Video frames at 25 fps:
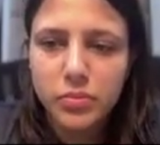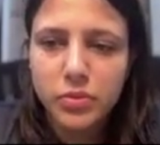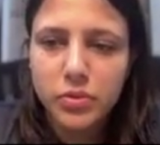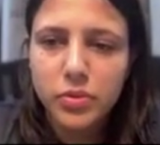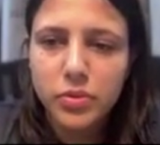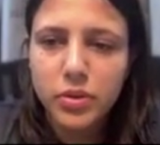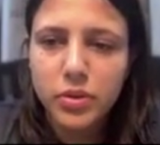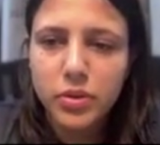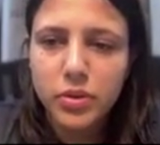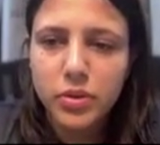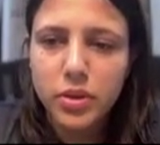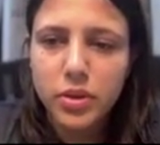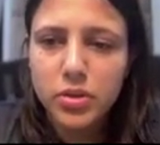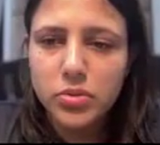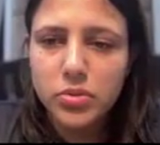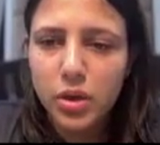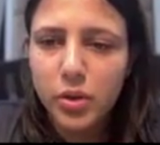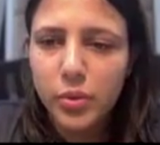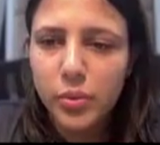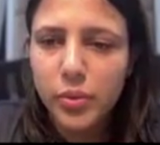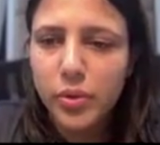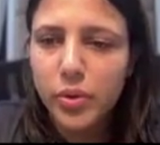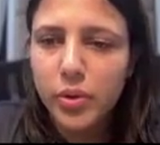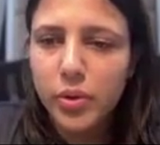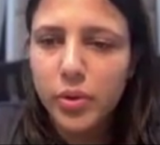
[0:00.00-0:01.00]
Okay, so
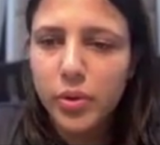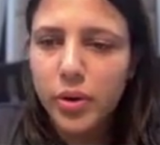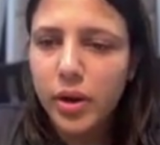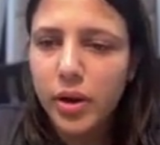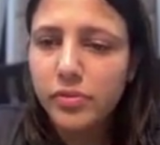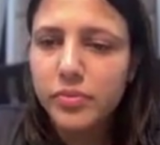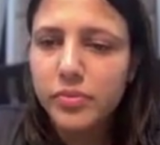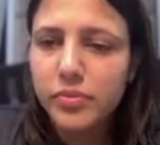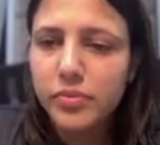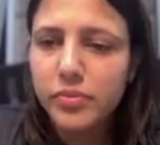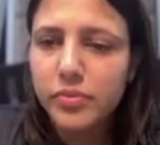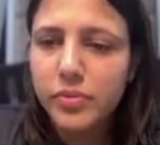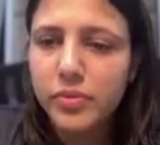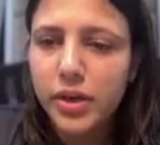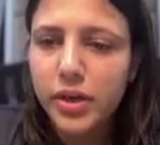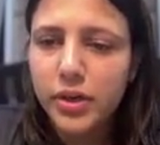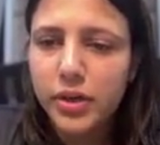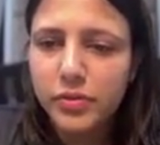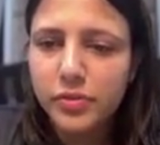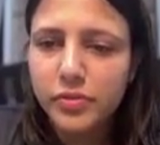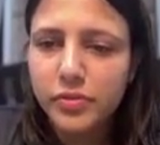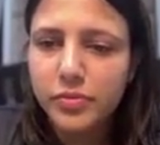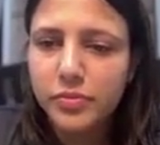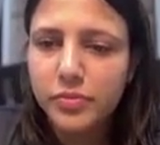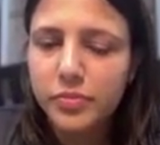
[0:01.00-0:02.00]
now you have negative.
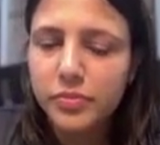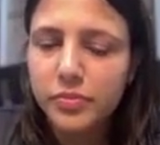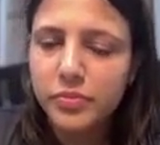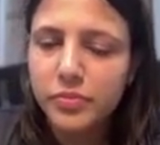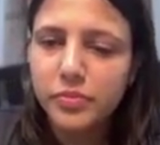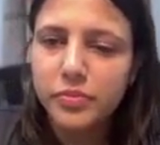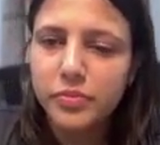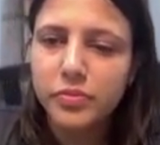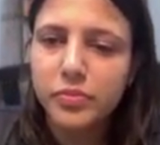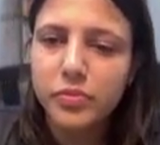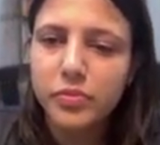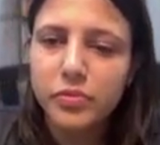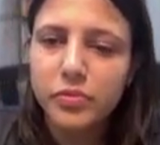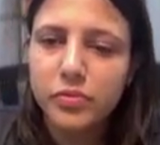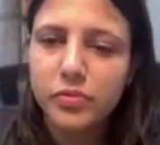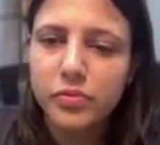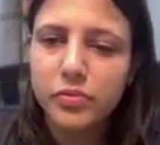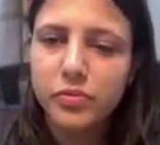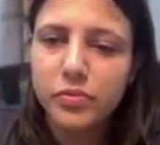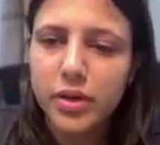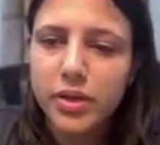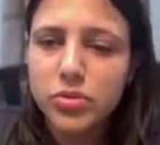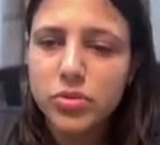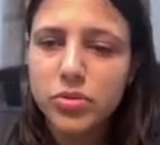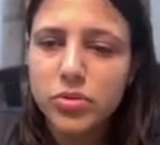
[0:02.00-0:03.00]

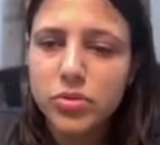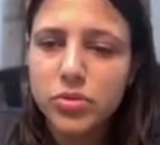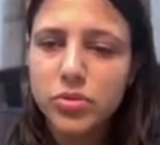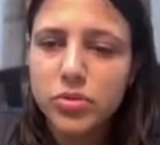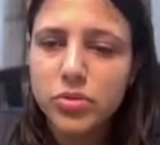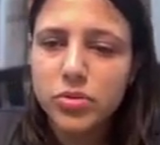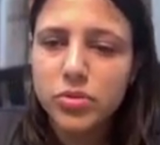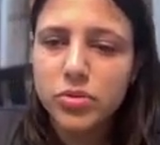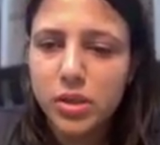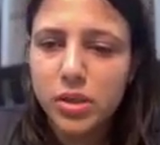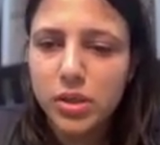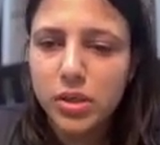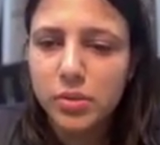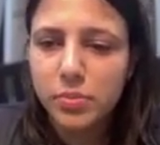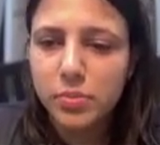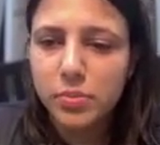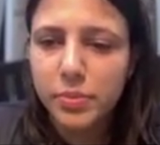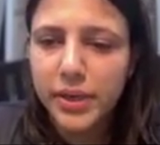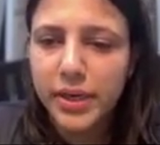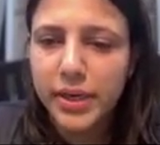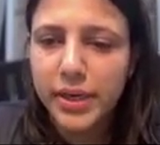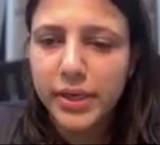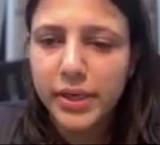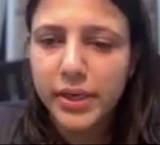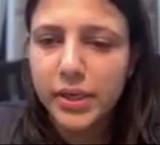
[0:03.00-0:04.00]
Fine. So this is the
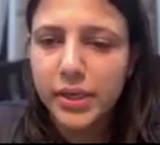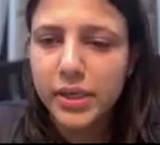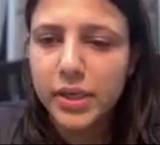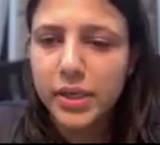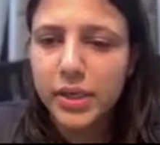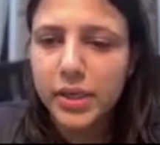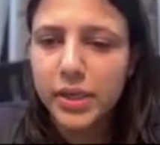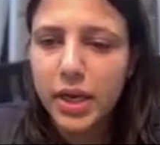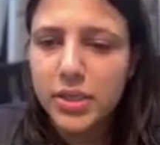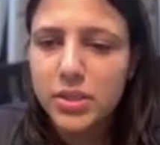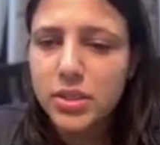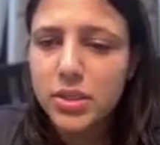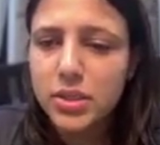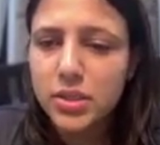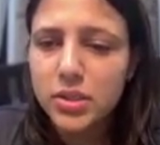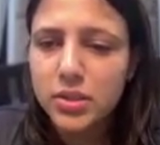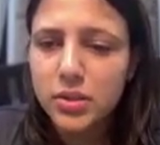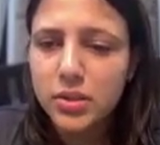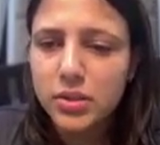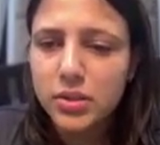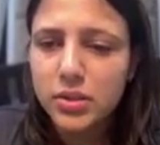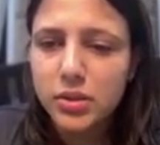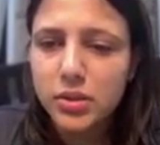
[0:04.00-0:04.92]
predicted classes